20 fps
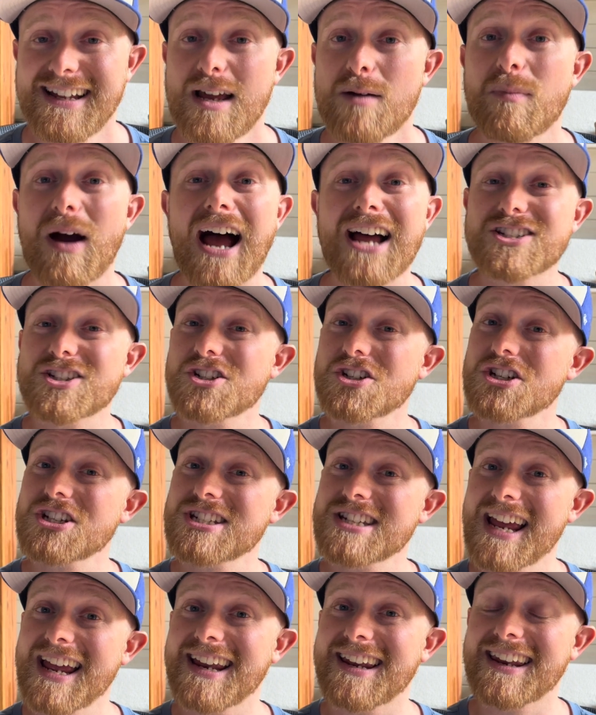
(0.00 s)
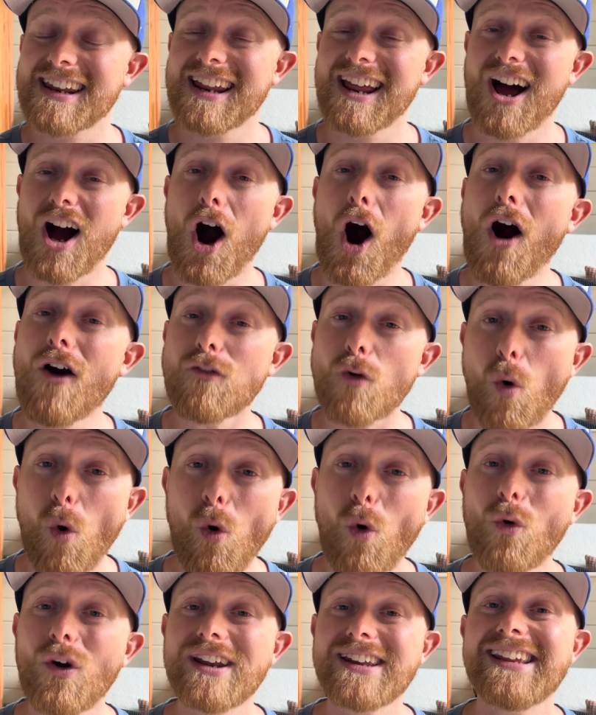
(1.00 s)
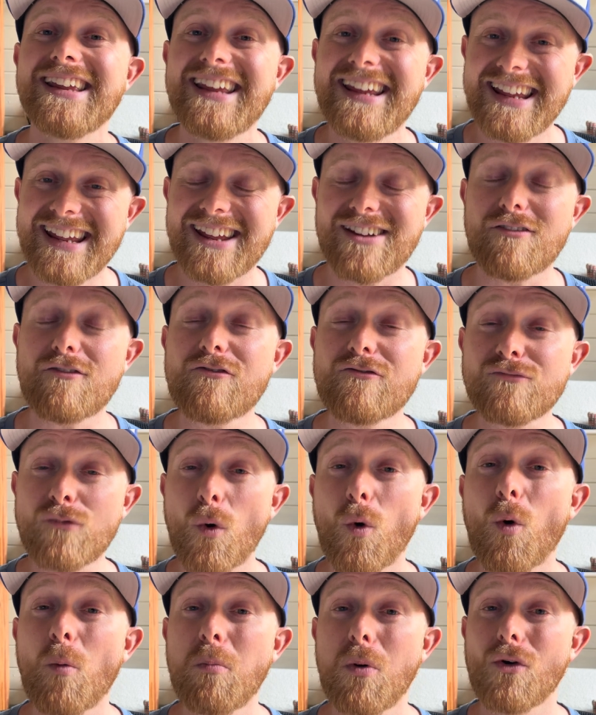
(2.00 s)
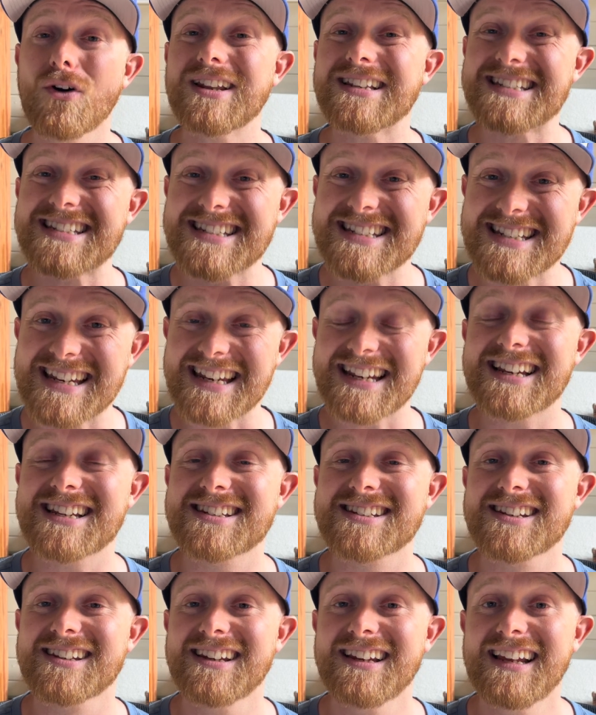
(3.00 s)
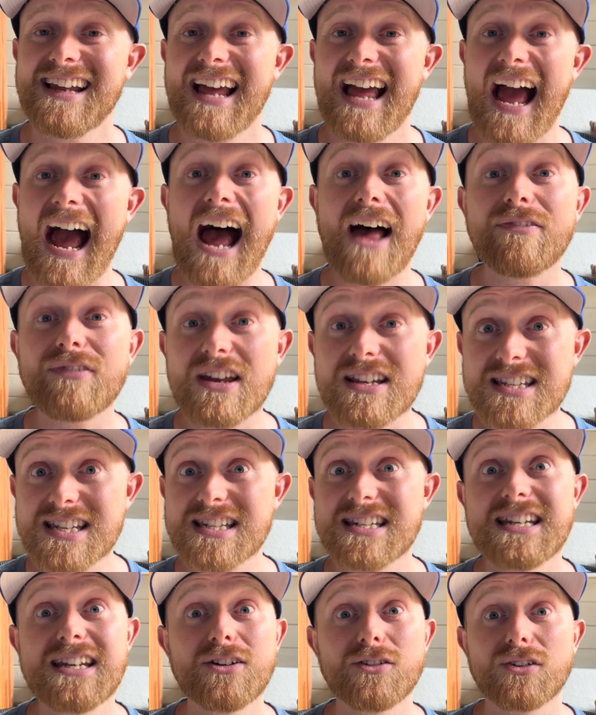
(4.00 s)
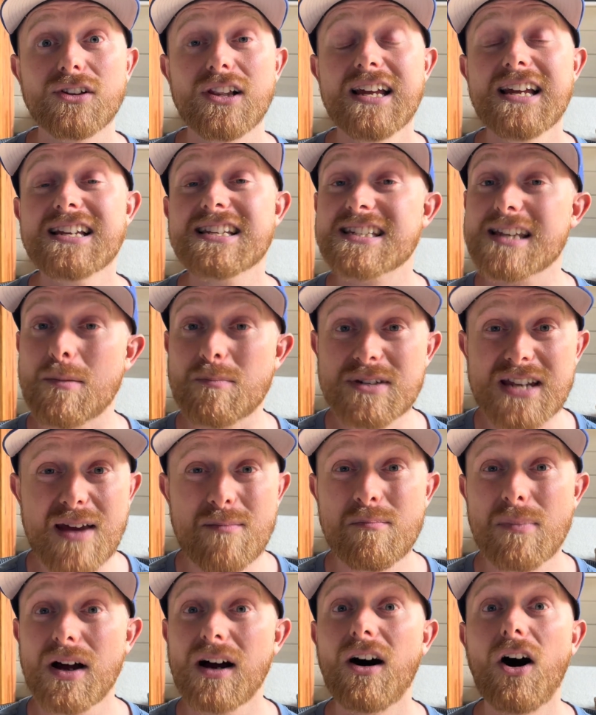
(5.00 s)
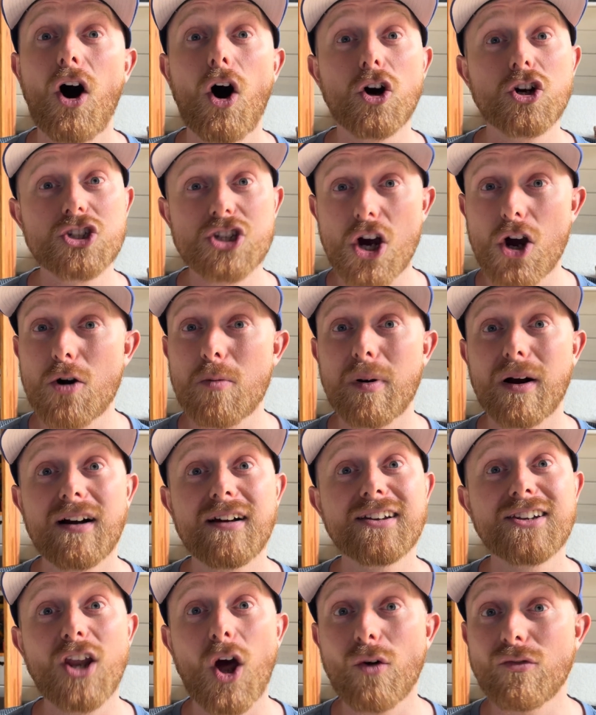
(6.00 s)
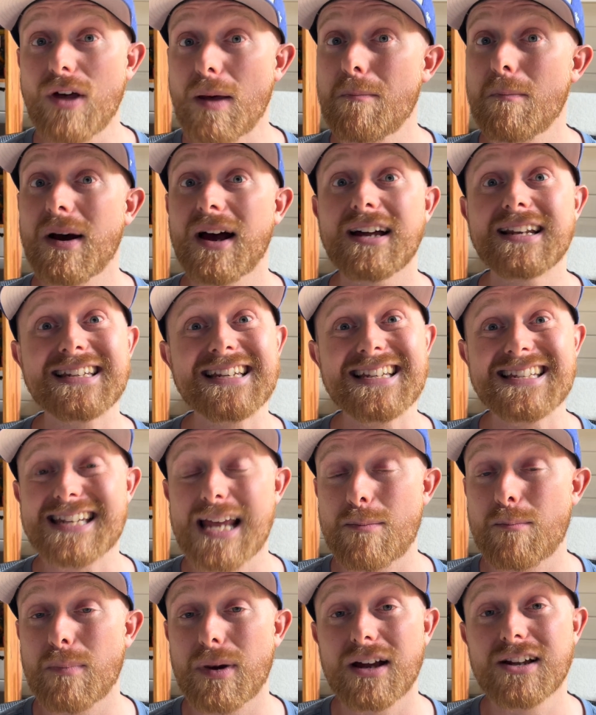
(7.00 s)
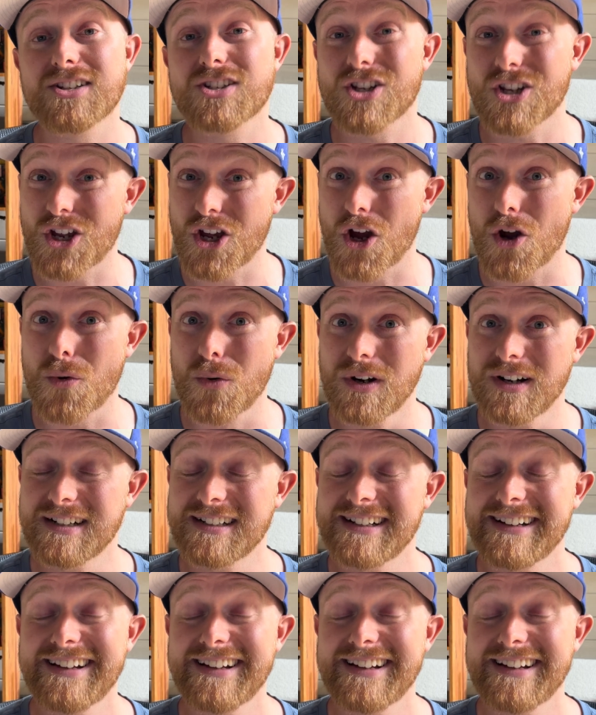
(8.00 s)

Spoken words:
But as I just said, I've already hit 4.6, and there's still September, October, November, December to go.